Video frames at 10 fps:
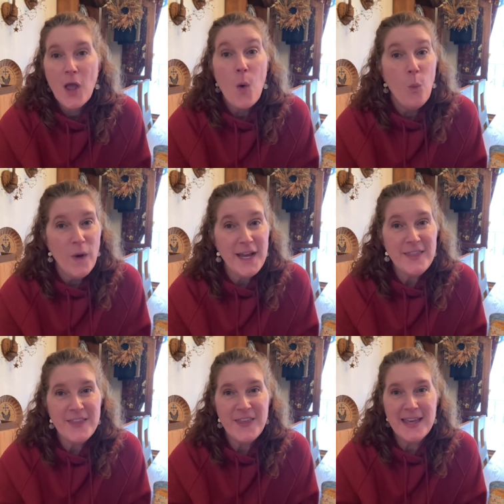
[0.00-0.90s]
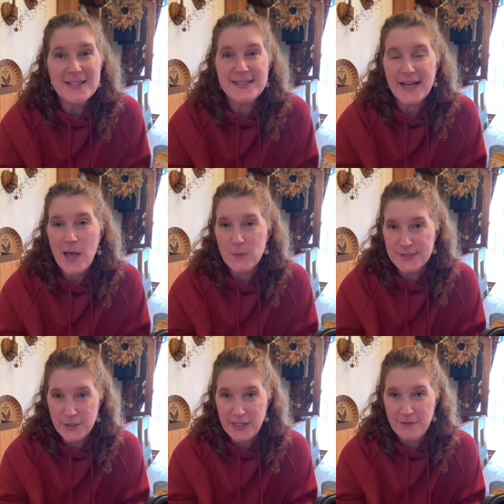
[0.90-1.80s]
One of the things that I was
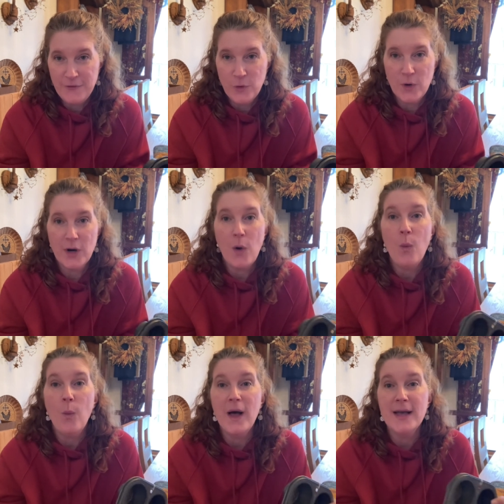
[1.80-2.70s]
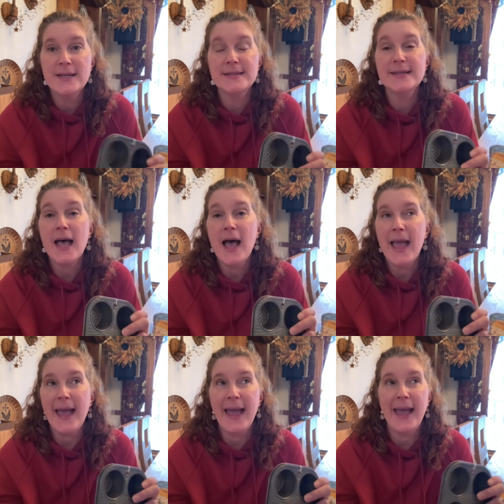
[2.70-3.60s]
looking for was
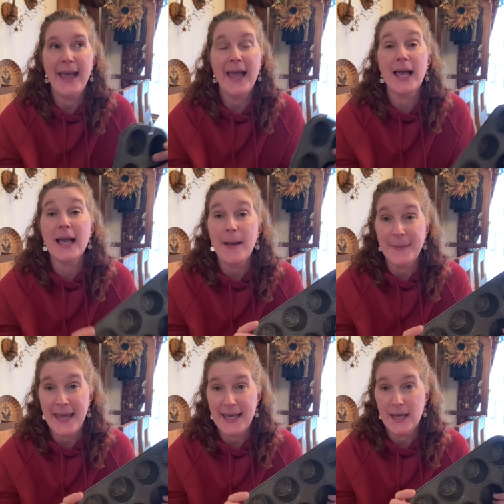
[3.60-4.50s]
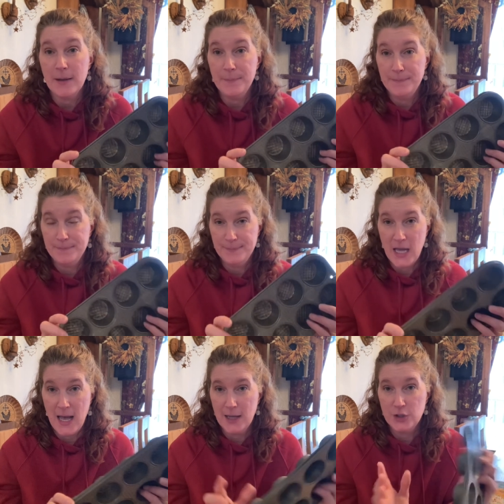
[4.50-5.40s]
a cupcake
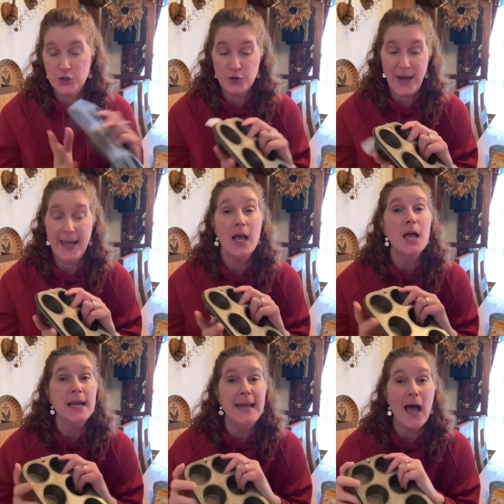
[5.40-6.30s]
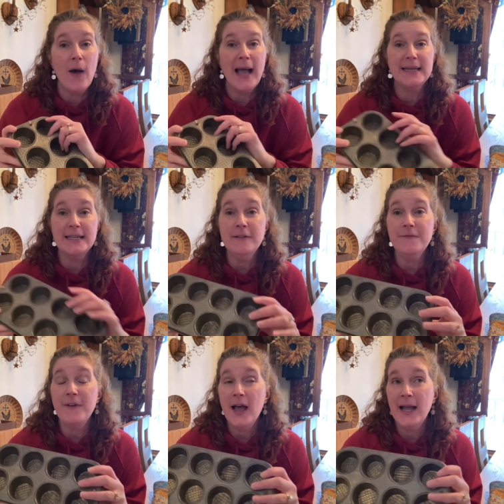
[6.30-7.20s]
uh, tray. Now I didn't
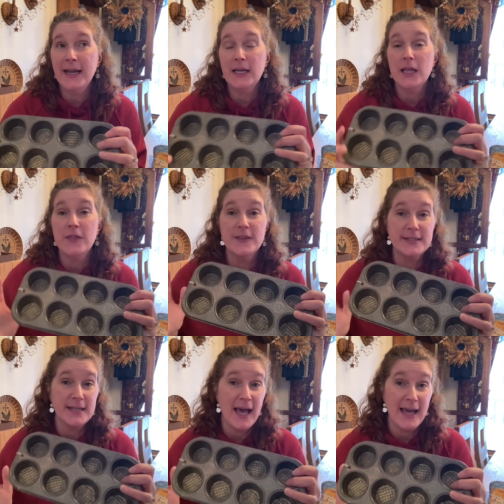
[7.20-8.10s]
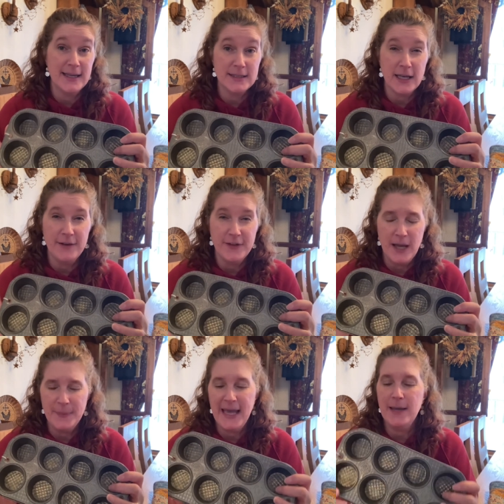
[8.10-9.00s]
find the size of
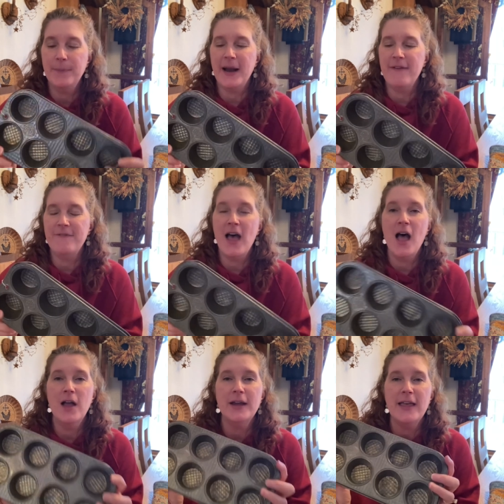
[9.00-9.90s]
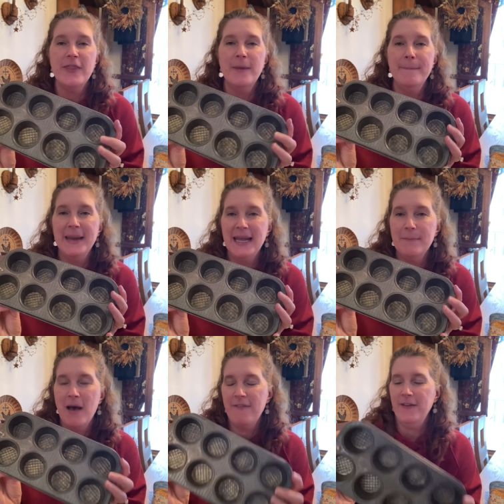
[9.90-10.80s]
cupcake, but I found the mini
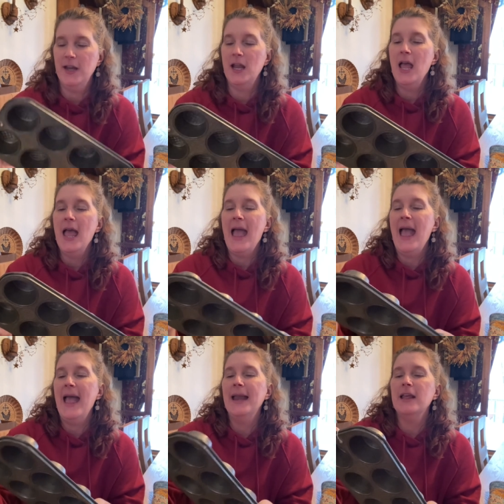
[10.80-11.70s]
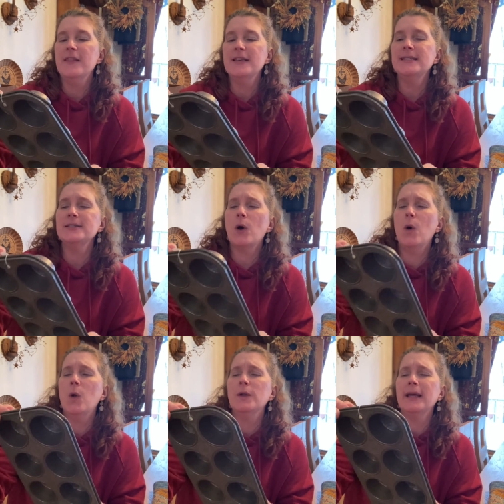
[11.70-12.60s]
muffin. And this is
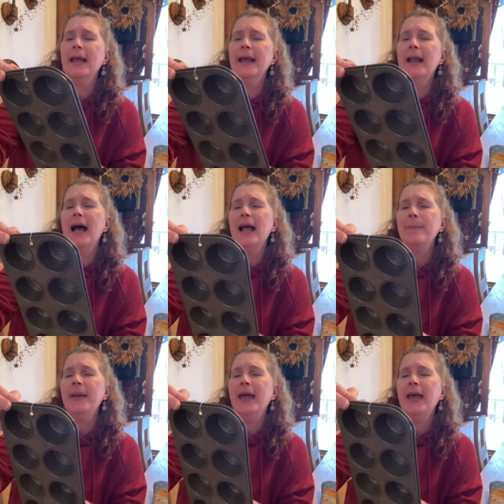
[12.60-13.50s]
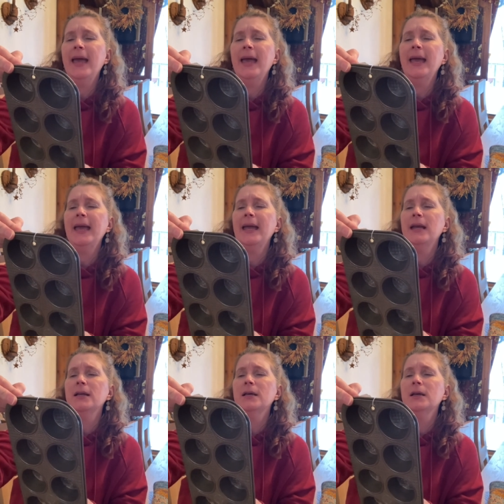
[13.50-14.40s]
old and I paid